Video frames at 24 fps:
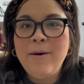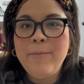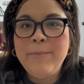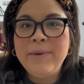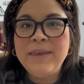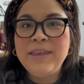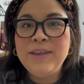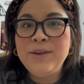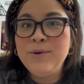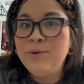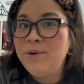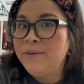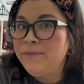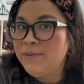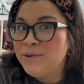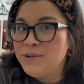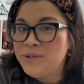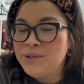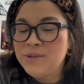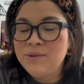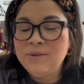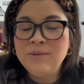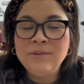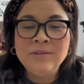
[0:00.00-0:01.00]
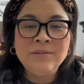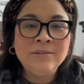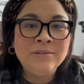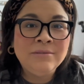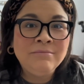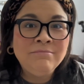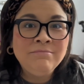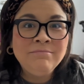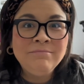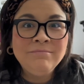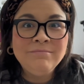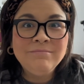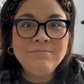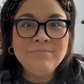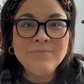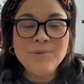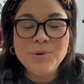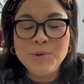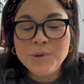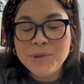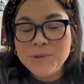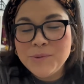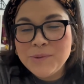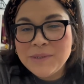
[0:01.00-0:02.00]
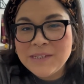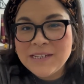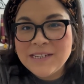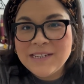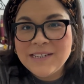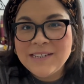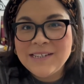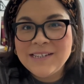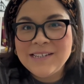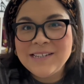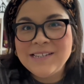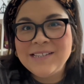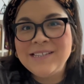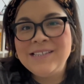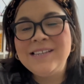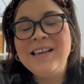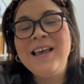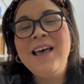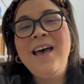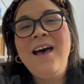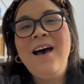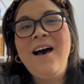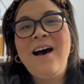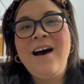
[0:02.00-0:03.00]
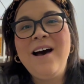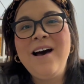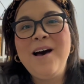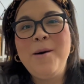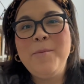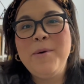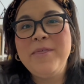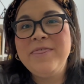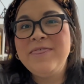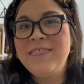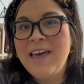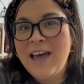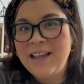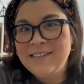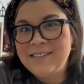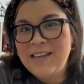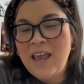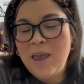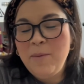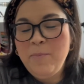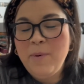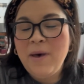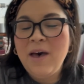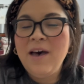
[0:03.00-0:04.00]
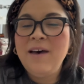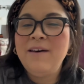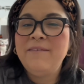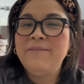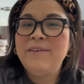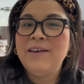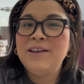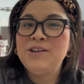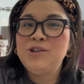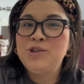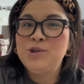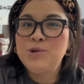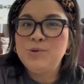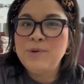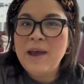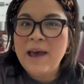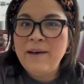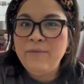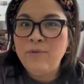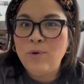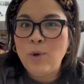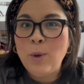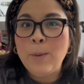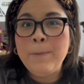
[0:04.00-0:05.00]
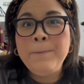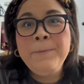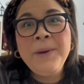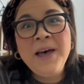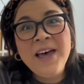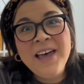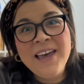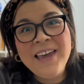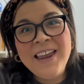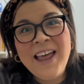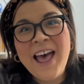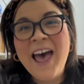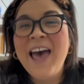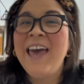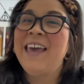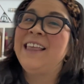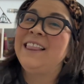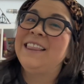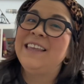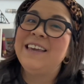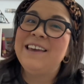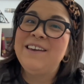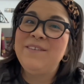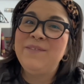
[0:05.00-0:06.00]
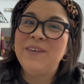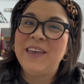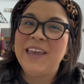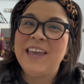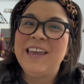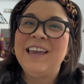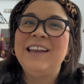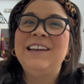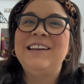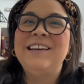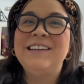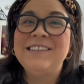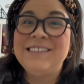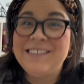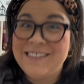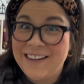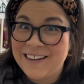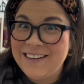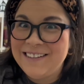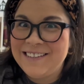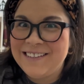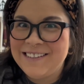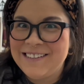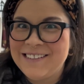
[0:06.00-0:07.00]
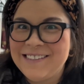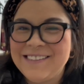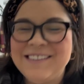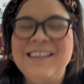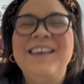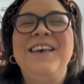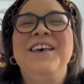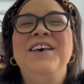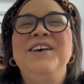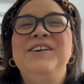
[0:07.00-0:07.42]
Universal cruises, that type of travel. But I live in Texas.